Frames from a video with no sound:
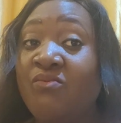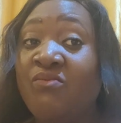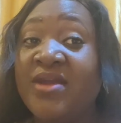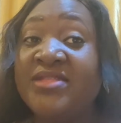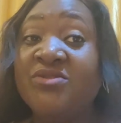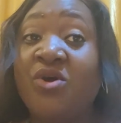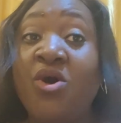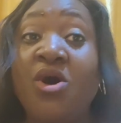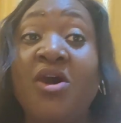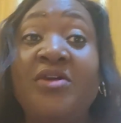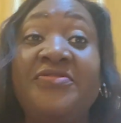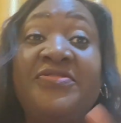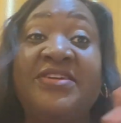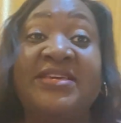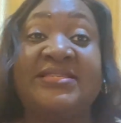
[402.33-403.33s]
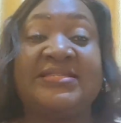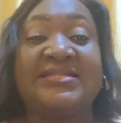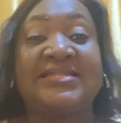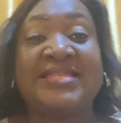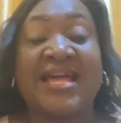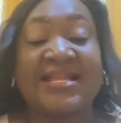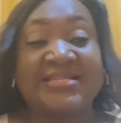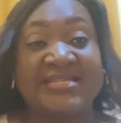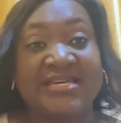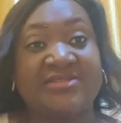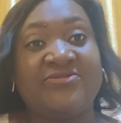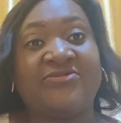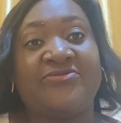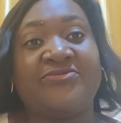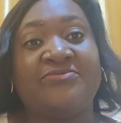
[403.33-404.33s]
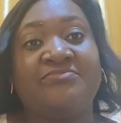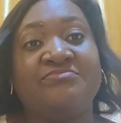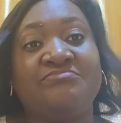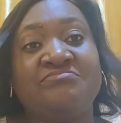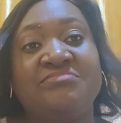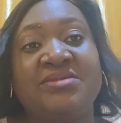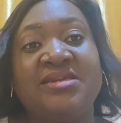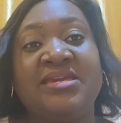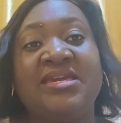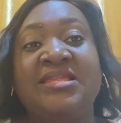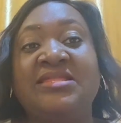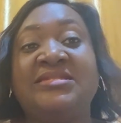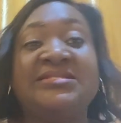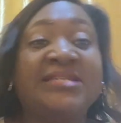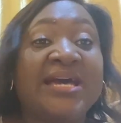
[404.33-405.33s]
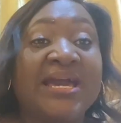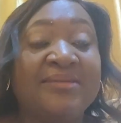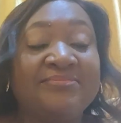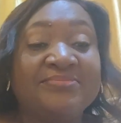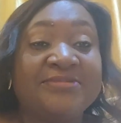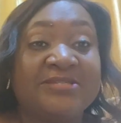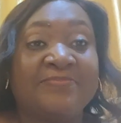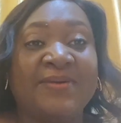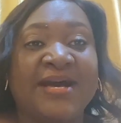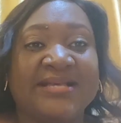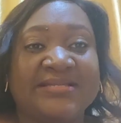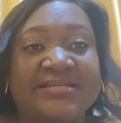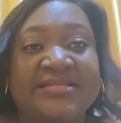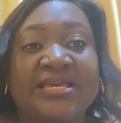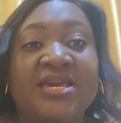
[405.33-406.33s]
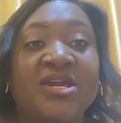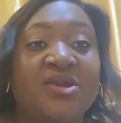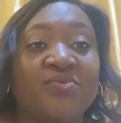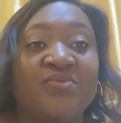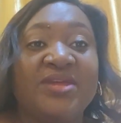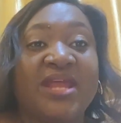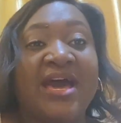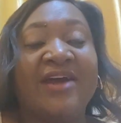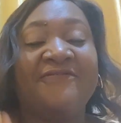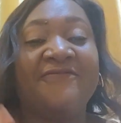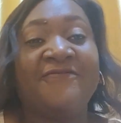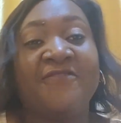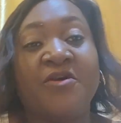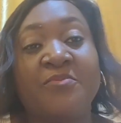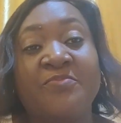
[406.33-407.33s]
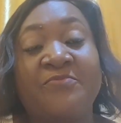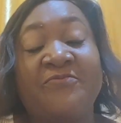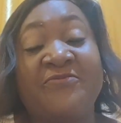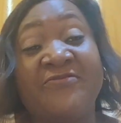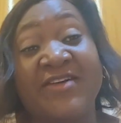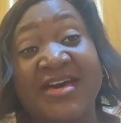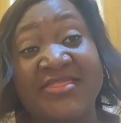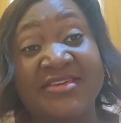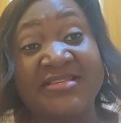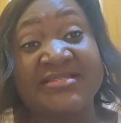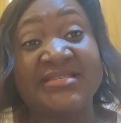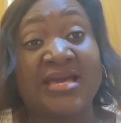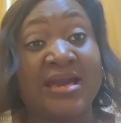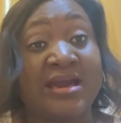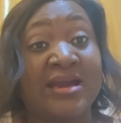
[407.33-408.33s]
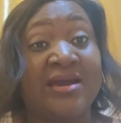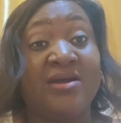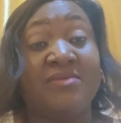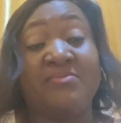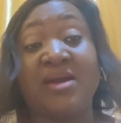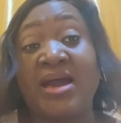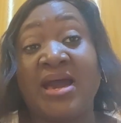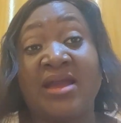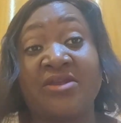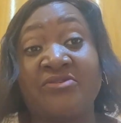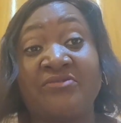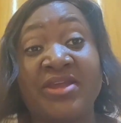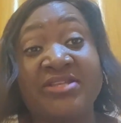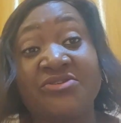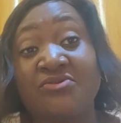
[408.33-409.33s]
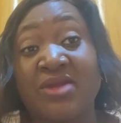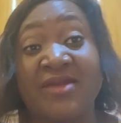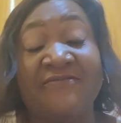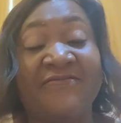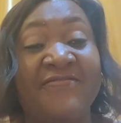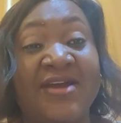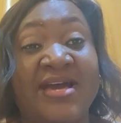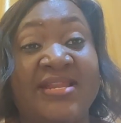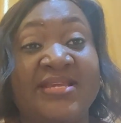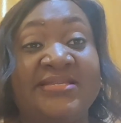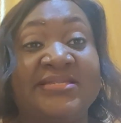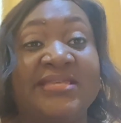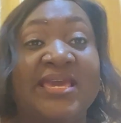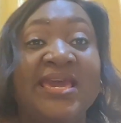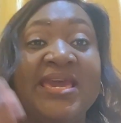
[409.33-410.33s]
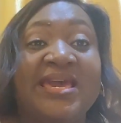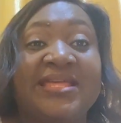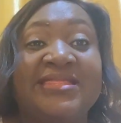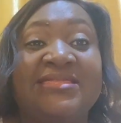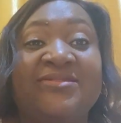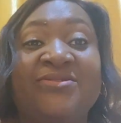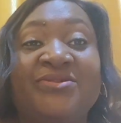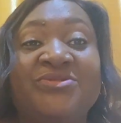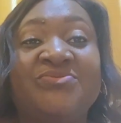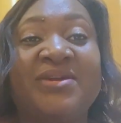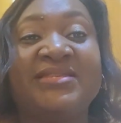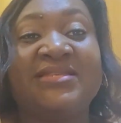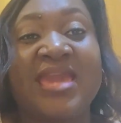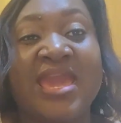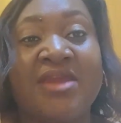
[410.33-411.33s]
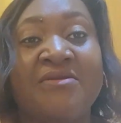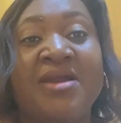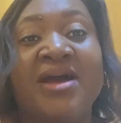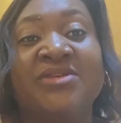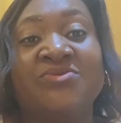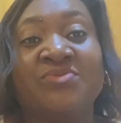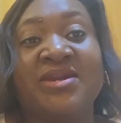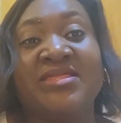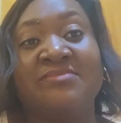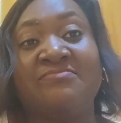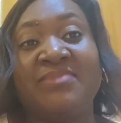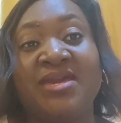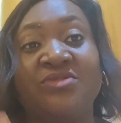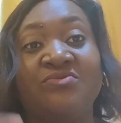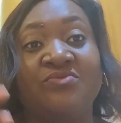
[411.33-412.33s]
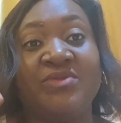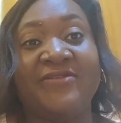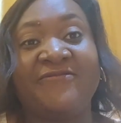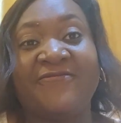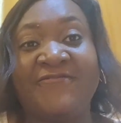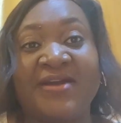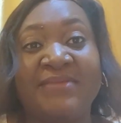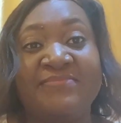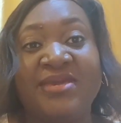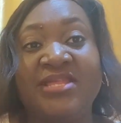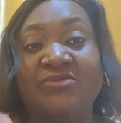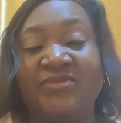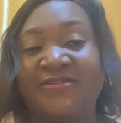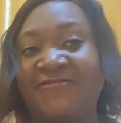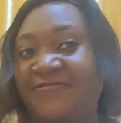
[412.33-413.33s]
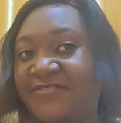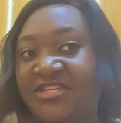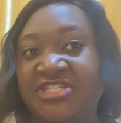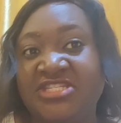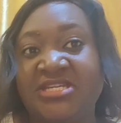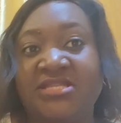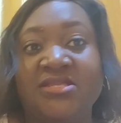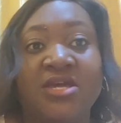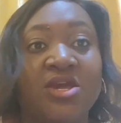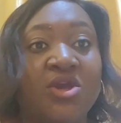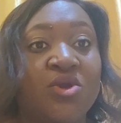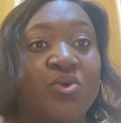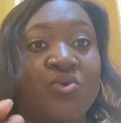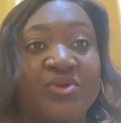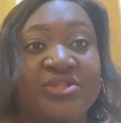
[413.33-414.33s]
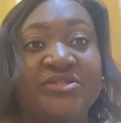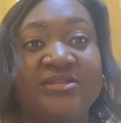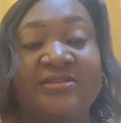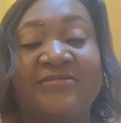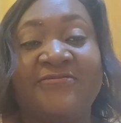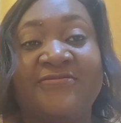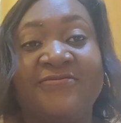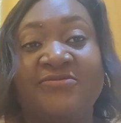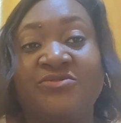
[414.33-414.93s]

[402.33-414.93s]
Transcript: when all this started in times past with our forefathers, our great grandfathers, those were the eras where the men were farming, were fishing, going to the